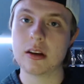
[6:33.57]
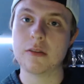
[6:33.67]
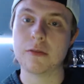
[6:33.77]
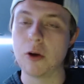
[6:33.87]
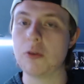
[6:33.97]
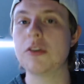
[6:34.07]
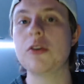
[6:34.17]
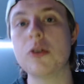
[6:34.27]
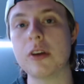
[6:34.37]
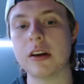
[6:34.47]
for those of you
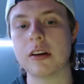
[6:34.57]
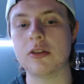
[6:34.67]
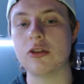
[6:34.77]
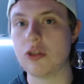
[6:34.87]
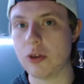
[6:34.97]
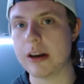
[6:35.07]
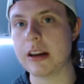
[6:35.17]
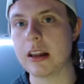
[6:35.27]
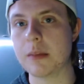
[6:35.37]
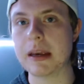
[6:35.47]
who didn't join
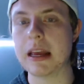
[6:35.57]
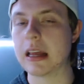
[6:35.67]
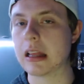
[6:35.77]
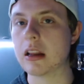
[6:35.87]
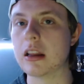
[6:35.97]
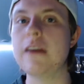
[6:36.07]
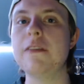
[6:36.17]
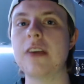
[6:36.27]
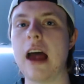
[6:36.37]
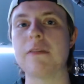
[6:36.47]
in at the beginning, the
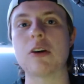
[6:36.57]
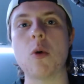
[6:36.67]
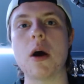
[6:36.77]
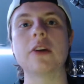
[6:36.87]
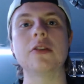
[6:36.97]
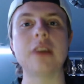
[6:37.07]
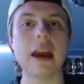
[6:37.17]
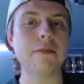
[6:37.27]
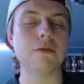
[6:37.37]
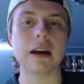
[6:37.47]
Leafs have acquired
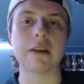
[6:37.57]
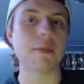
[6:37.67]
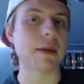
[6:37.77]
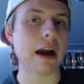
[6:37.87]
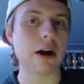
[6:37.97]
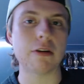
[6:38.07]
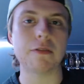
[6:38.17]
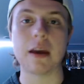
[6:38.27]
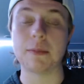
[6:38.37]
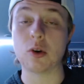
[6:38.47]
Dave Rittich from the Calgary
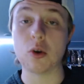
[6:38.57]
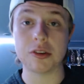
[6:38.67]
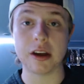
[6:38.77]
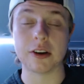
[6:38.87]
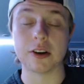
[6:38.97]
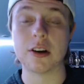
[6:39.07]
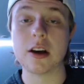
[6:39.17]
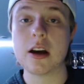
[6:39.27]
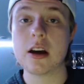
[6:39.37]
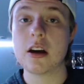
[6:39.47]
Flames, goaltender,
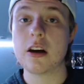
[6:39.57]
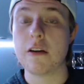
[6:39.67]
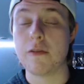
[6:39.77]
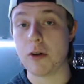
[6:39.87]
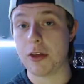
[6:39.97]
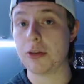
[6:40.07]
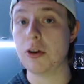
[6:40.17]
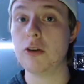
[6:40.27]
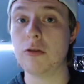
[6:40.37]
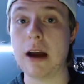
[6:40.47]
for a
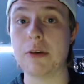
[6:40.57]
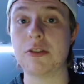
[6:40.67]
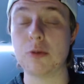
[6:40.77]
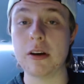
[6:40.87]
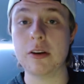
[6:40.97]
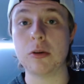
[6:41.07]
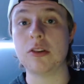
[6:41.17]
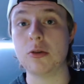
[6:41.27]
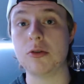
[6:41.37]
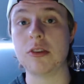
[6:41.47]
third round's
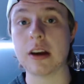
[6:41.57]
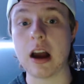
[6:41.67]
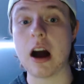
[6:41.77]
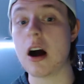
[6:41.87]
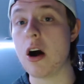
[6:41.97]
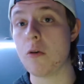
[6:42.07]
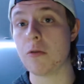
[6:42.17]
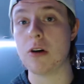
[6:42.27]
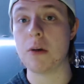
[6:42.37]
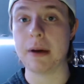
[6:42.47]
2022
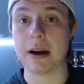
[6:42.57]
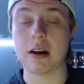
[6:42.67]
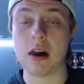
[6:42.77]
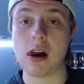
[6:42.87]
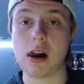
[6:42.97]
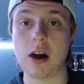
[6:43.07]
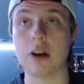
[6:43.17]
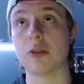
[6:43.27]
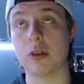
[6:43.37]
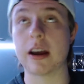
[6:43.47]
overall pick,
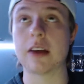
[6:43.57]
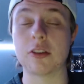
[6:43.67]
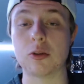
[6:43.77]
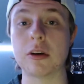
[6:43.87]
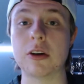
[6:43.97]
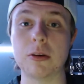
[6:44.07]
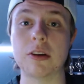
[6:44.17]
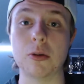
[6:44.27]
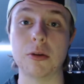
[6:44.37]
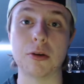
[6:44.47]
or I guess a
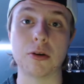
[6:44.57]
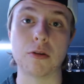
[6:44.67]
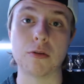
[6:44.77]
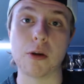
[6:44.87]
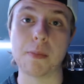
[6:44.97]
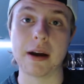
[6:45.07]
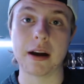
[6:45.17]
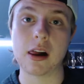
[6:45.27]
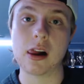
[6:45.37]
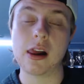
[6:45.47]
2022 third overall
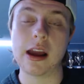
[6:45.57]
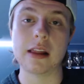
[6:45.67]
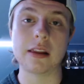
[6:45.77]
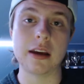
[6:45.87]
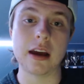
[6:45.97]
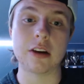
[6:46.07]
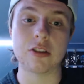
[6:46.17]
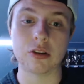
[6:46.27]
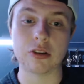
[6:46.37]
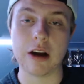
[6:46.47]
pick in the
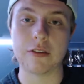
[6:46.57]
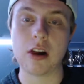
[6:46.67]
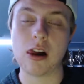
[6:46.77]
NHL draft.